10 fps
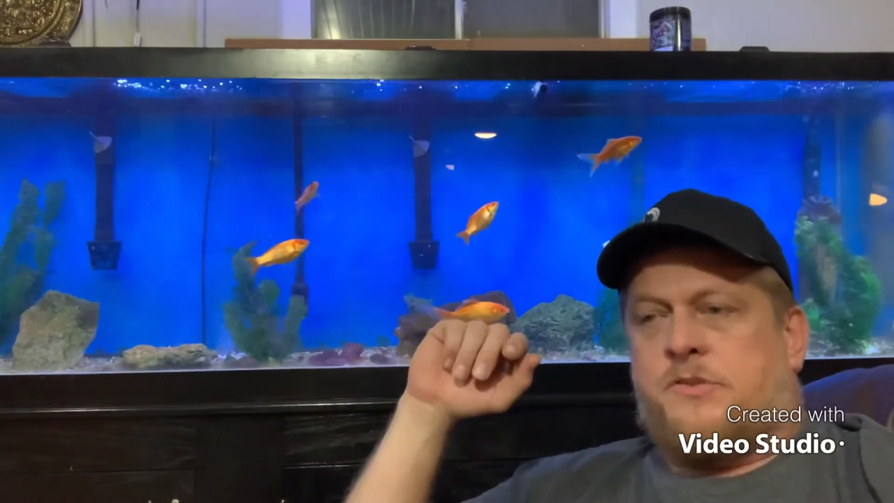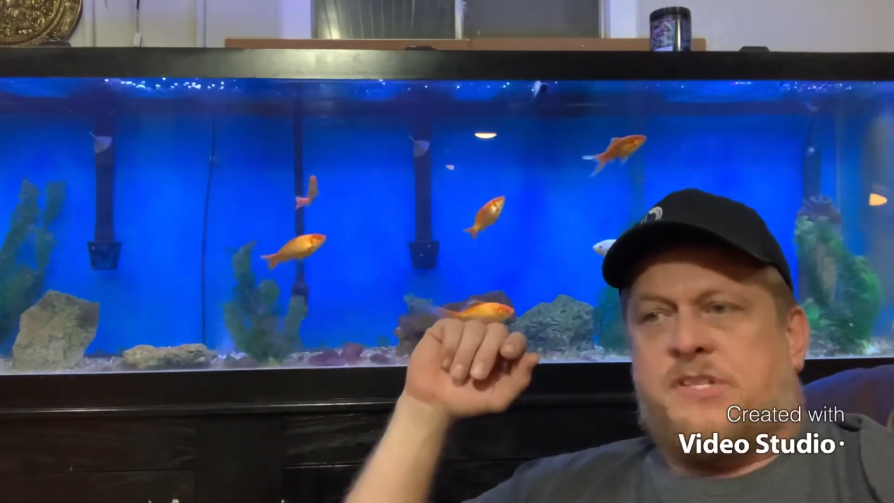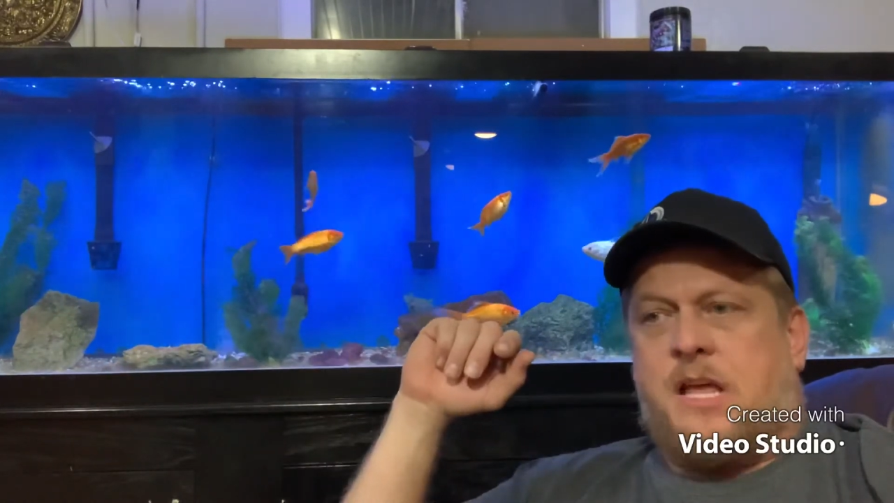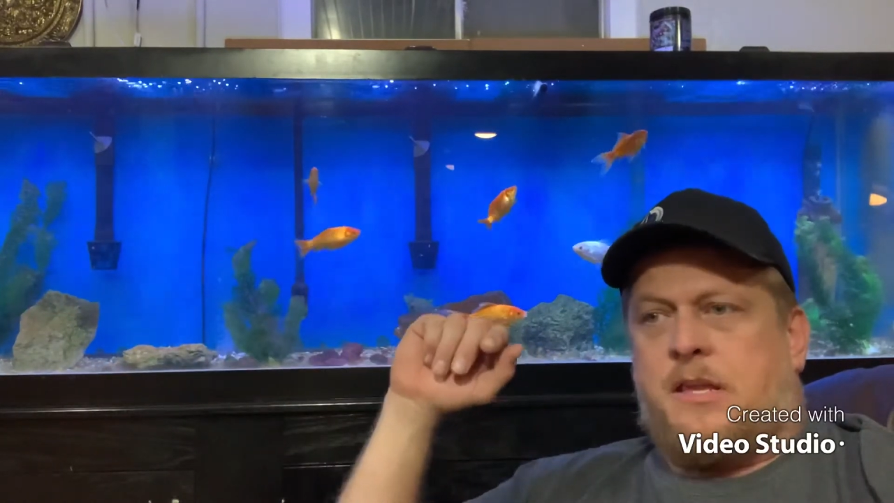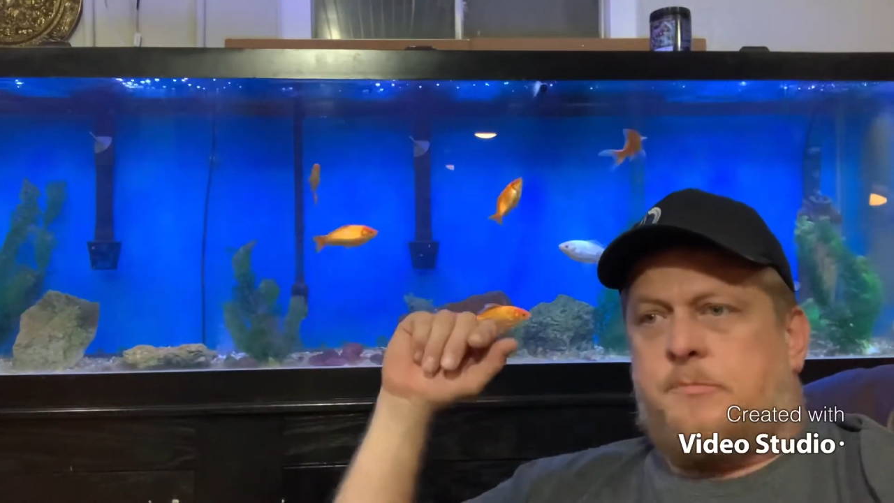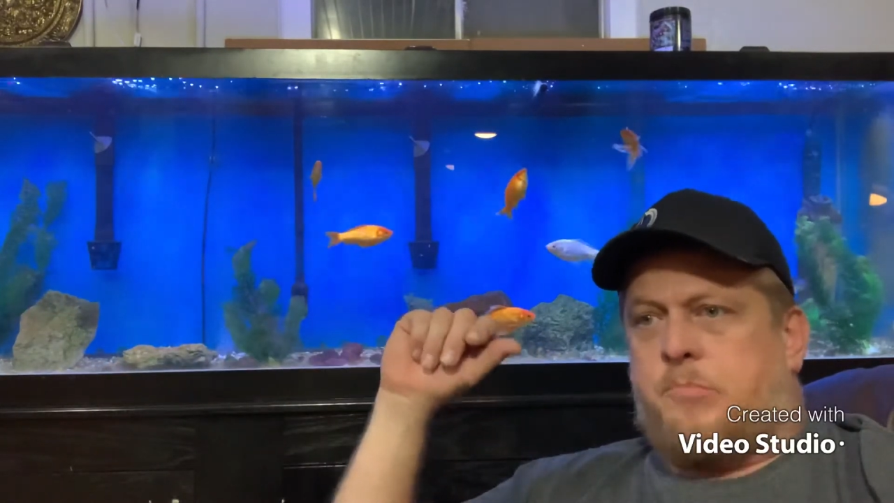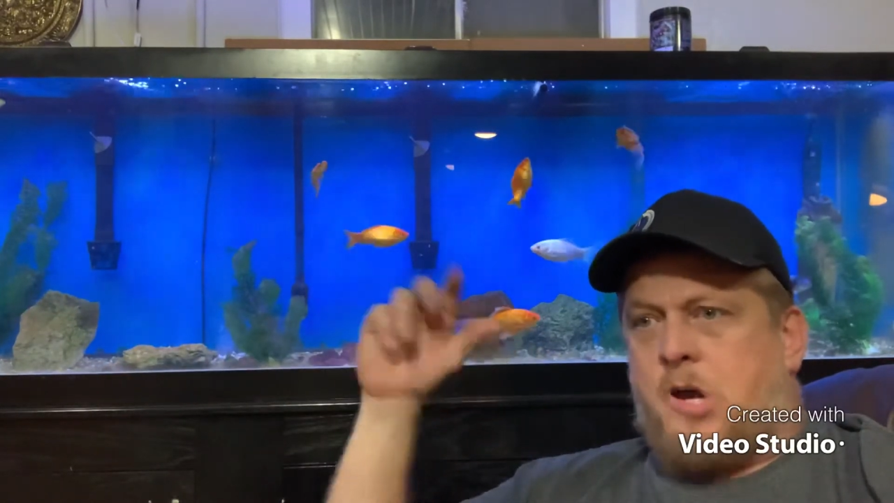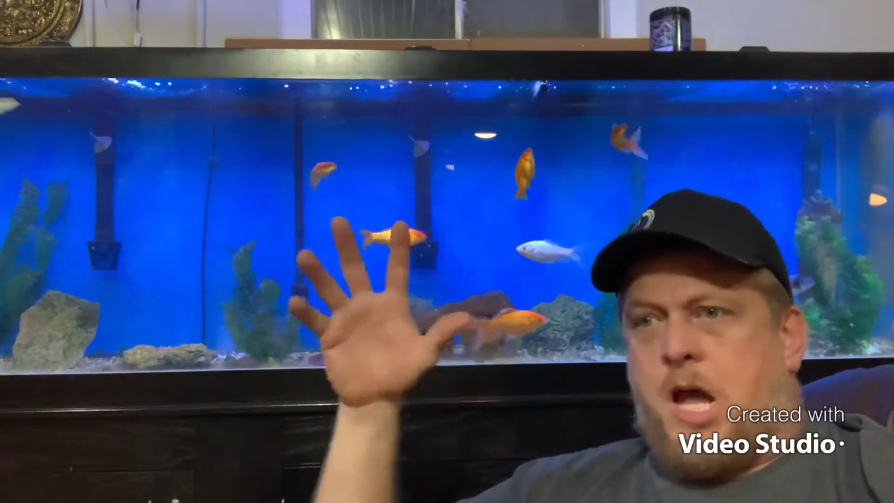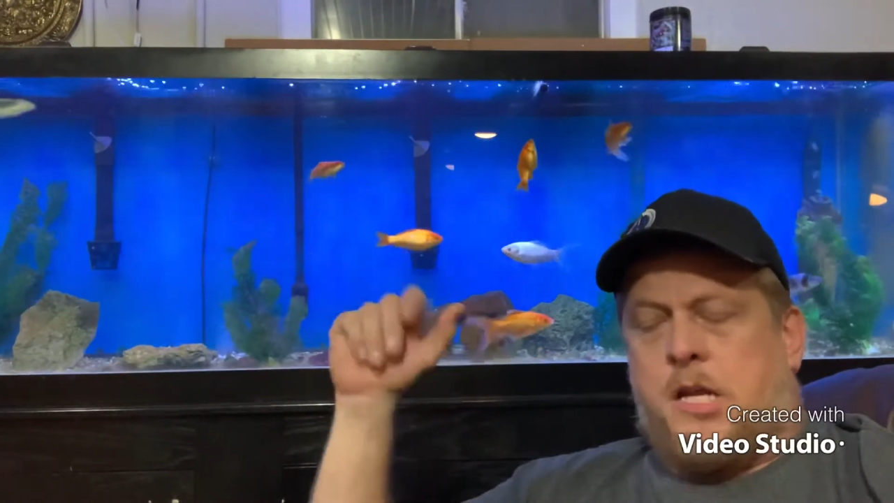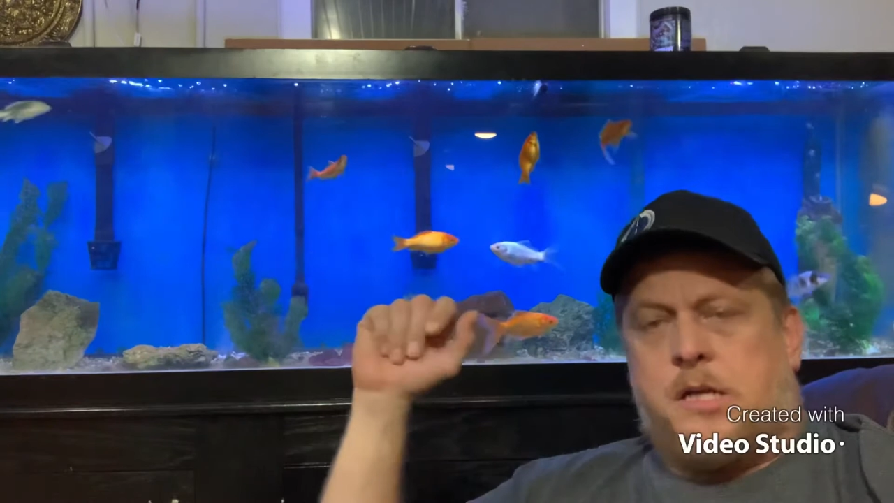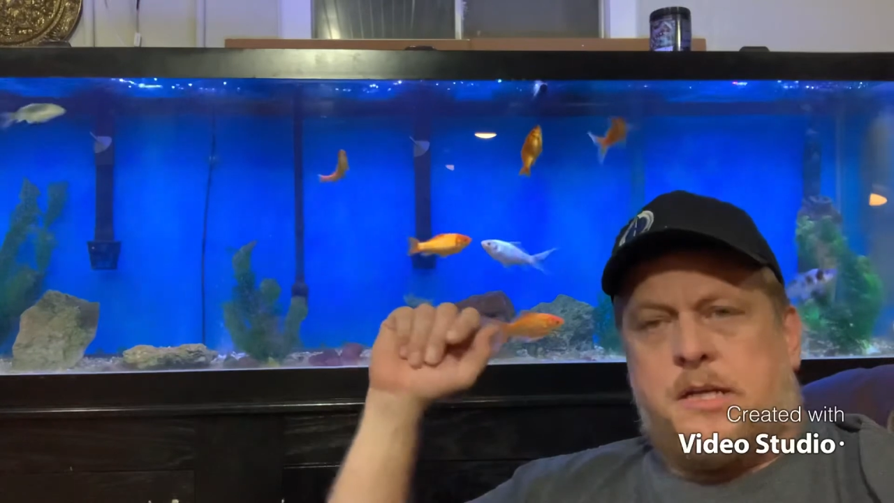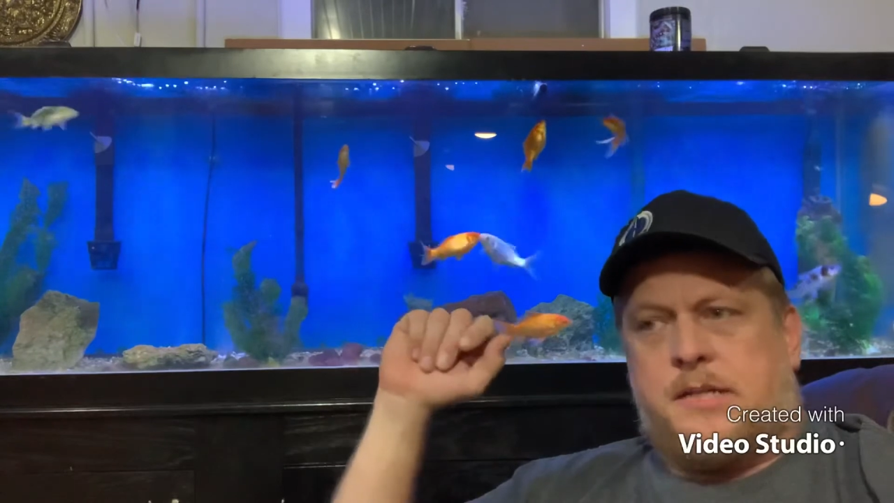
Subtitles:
selling product,